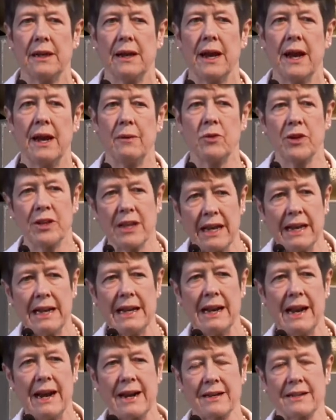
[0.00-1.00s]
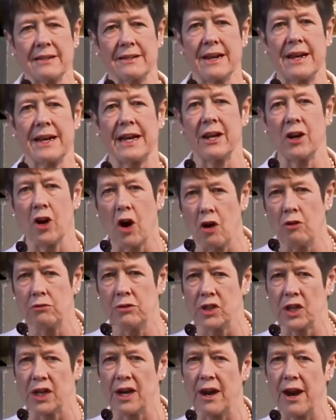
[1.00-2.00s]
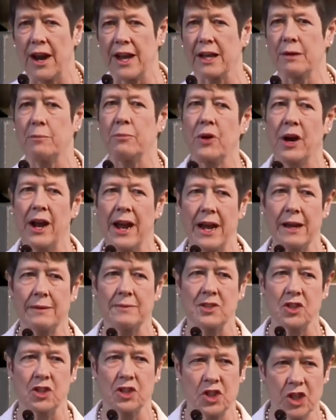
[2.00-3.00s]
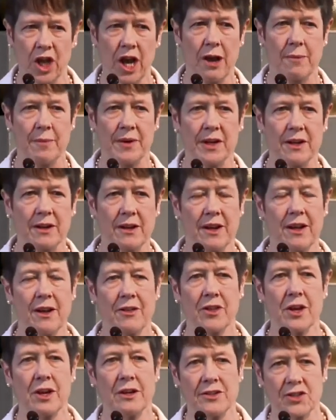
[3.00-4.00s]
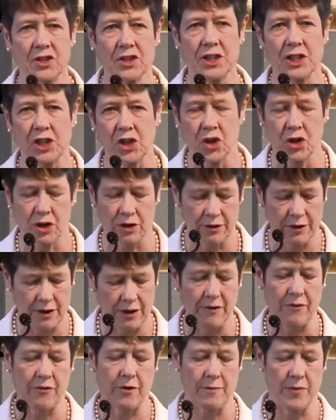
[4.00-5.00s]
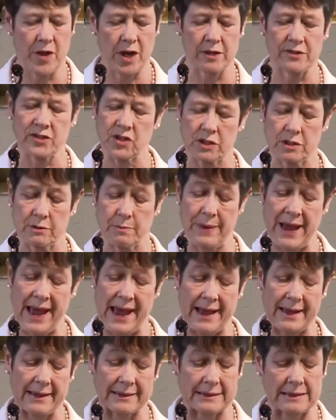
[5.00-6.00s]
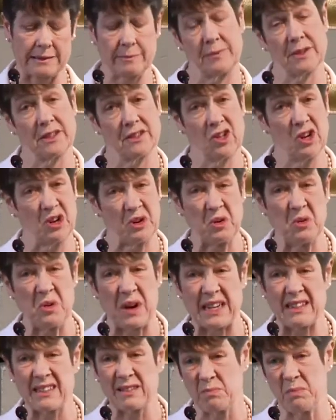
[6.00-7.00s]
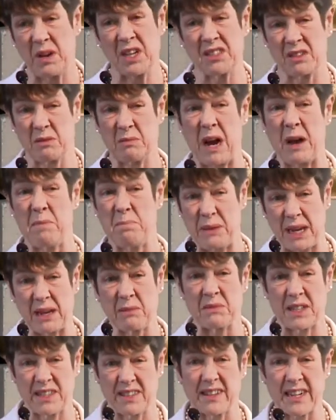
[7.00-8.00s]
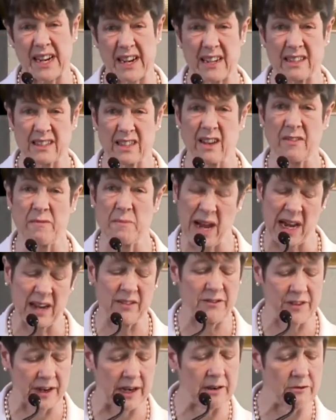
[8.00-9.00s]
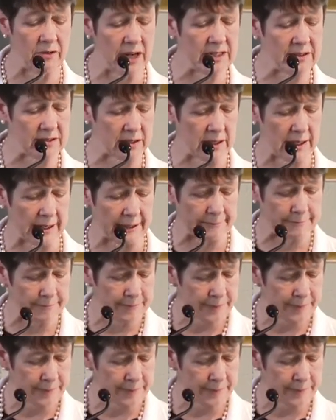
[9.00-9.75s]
And with any luck, as I get older, I can perhaps determine those that are good from those that are bad. Not always. Most of my big mistakes I've made fairly recently.